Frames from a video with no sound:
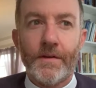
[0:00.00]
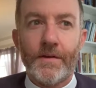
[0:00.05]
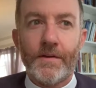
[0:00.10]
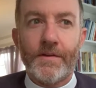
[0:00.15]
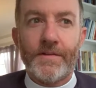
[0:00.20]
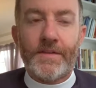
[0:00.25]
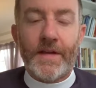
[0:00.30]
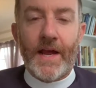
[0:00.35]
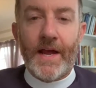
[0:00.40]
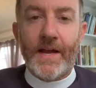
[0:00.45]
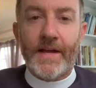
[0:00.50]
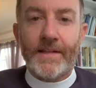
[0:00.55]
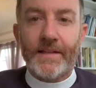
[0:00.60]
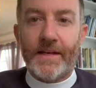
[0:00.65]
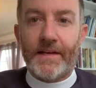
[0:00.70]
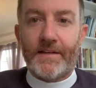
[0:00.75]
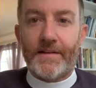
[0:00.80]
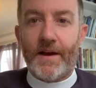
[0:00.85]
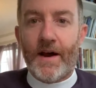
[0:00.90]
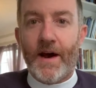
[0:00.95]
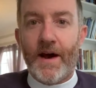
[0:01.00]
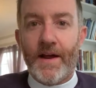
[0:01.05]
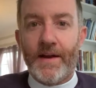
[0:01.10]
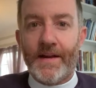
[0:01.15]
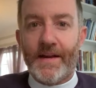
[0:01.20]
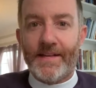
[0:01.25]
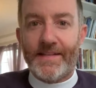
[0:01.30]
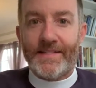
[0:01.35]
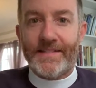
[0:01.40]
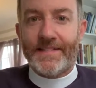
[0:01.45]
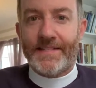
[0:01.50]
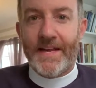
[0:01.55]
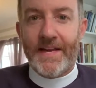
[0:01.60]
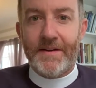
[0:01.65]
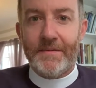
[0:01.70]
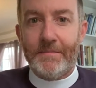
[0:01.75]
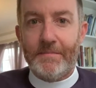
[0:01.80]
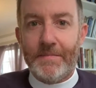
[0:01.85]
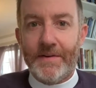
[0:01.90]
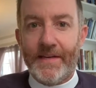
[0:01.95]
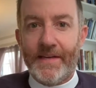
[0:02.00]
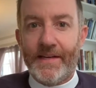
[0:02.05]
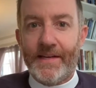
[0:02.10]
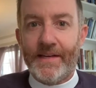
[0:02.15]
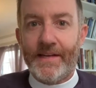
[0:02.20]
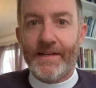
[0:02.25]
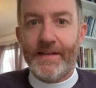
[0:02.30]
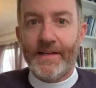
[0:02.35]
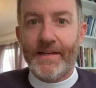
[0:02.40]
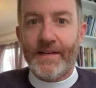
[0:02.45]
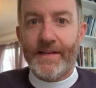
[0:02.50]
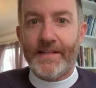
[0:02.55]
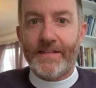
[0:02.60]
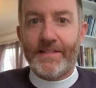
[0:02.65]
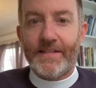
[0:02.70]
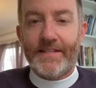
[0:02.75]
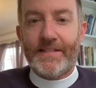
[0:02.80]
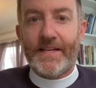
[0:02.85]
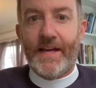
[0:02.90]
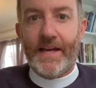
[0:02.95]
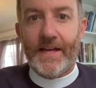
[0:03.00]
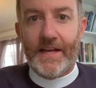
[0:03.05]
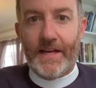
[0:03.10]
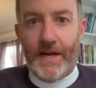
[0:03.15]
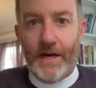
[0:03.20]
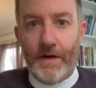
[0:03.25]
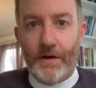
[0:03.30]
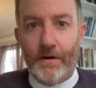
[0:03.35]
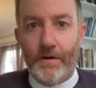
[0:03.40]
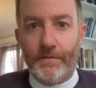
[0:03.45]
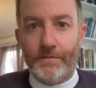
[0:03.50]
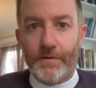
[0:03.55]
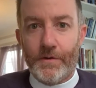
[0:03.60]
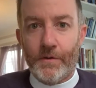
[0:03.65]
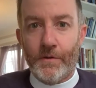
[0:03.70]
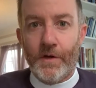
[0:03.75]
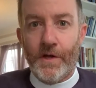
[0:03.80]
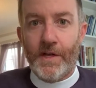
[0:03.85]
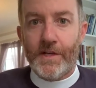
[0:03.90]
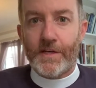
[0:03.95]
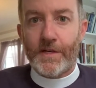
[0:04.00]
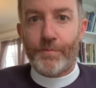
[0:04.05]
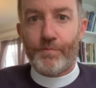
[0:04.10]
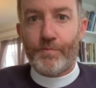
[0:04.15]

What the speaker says: saying that God has sent me to take care of you, to